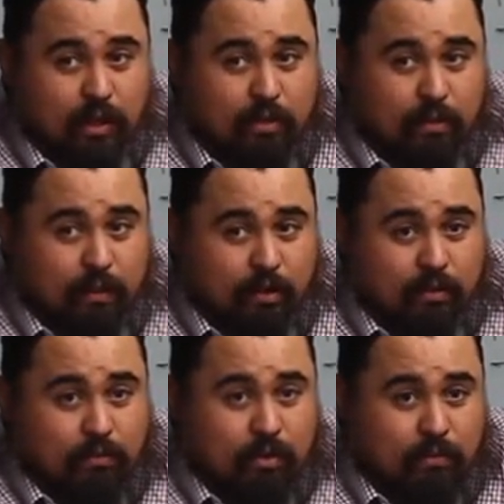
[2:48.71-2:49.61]
hear about in
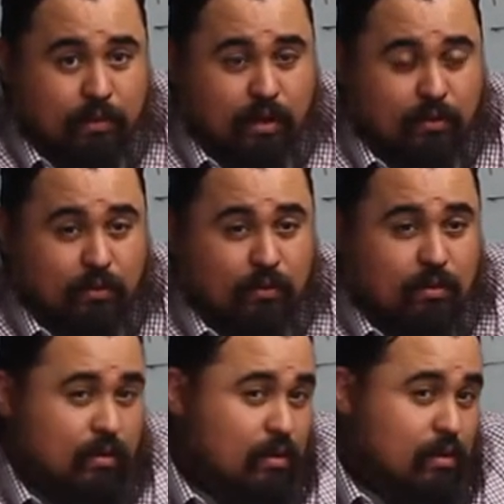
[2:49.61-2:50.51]
the book of Matthew?
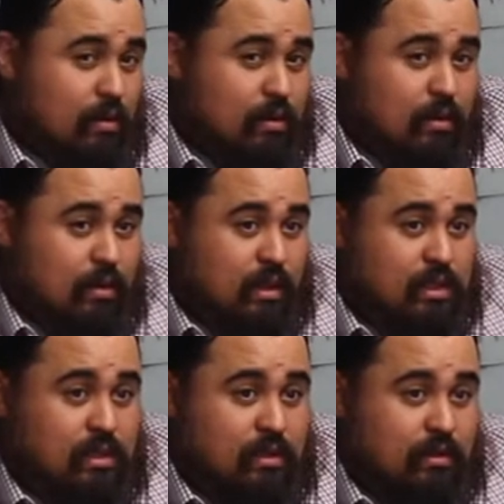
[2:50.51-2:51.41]

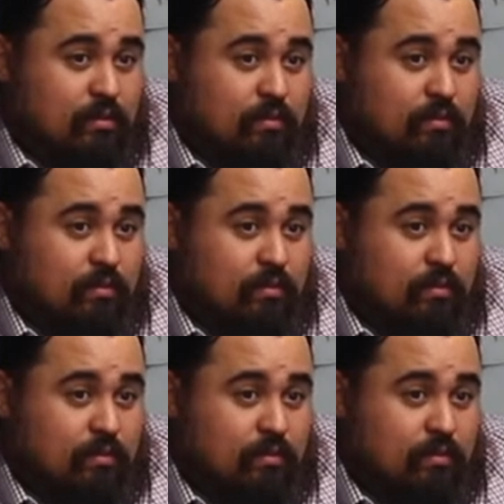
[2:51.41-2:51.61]
Let's see.